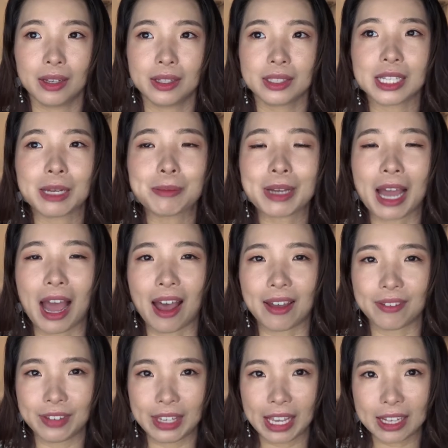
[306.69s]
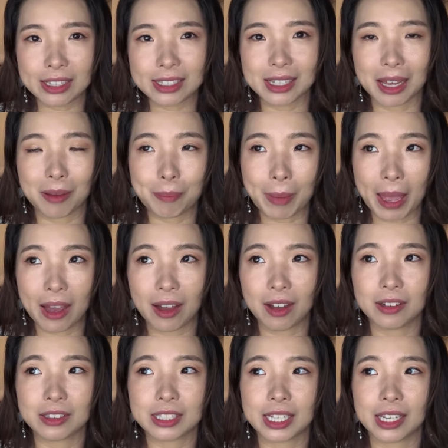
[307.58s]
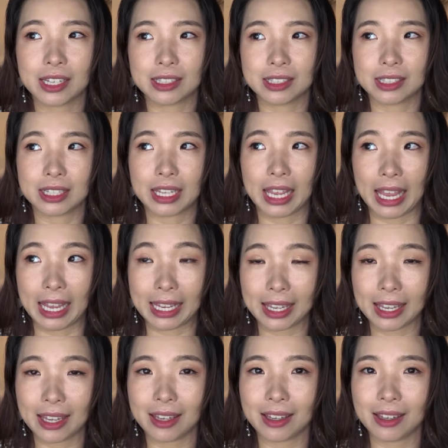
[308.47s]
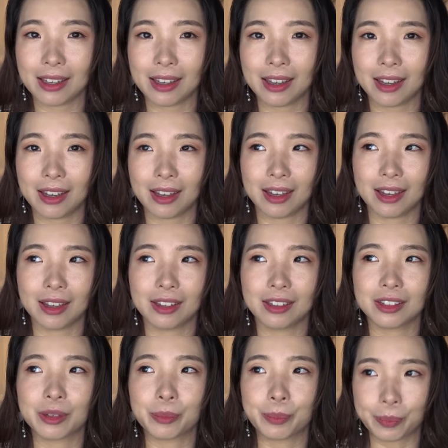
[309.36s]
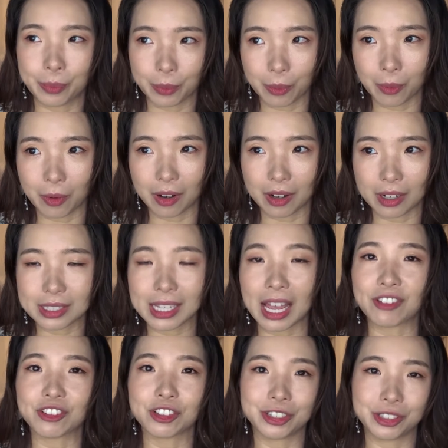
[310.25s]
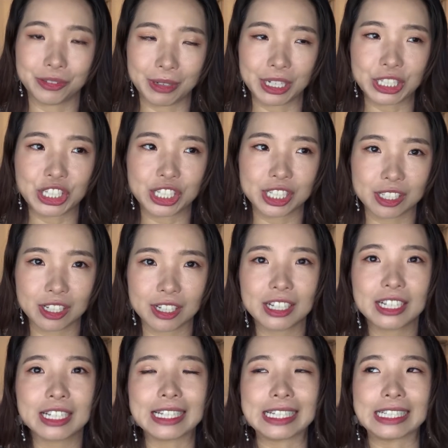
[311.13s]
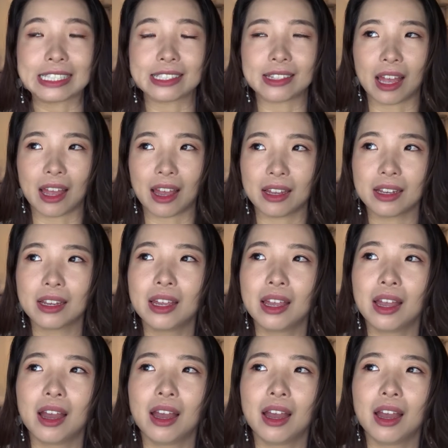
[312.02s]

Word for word: Some caveats about taking the boards after you register is that